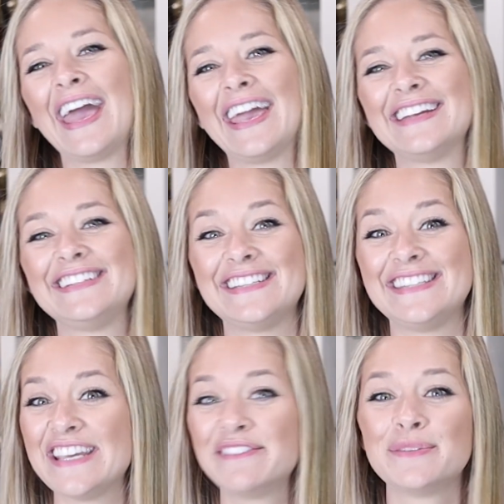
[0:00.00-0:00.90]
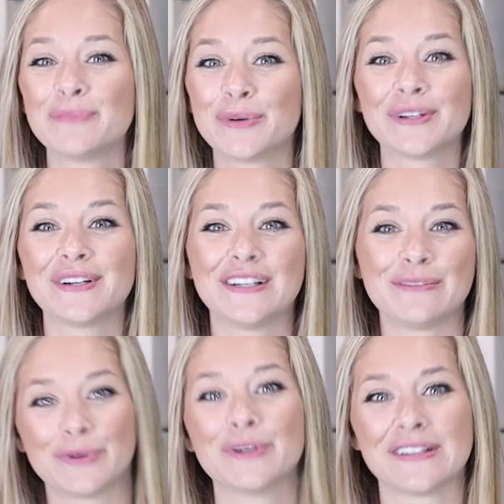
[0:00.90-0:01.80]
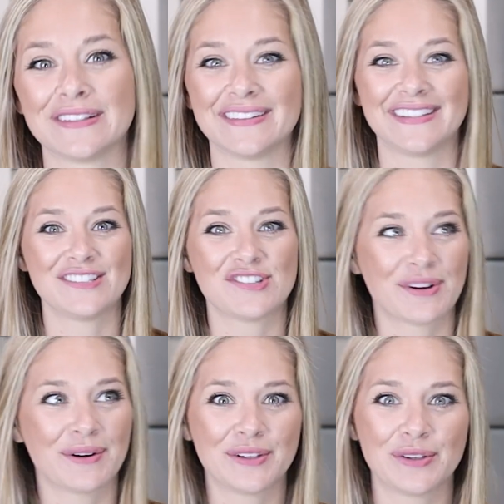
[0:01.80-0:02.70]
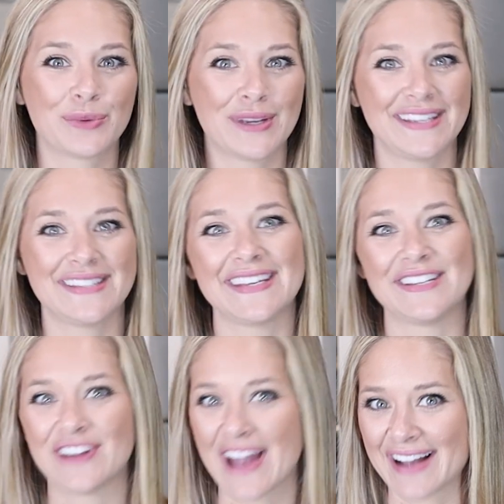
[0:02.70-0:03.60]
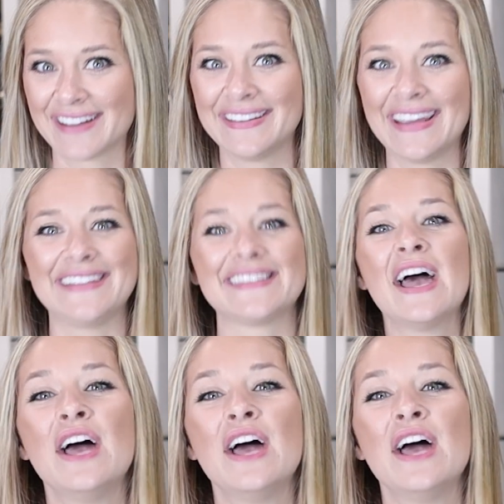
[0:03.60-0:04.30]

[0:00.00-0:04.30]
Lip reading: and it's even more important than sharing your wins and your accolades.